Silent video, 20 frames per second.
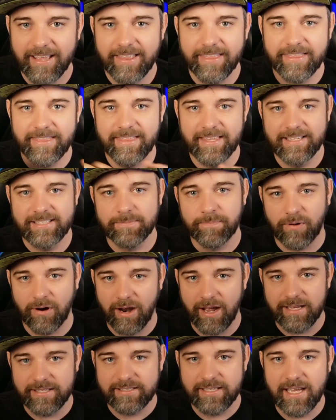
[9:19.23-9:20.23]
This
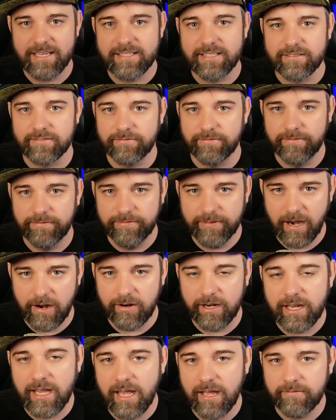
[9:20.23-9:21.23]
process is
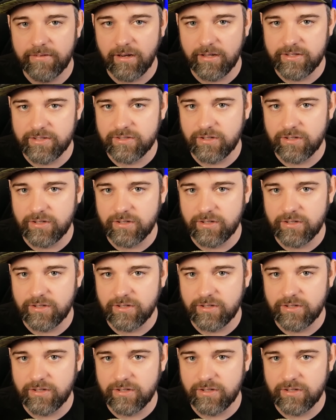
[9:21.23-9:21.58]
very heavy on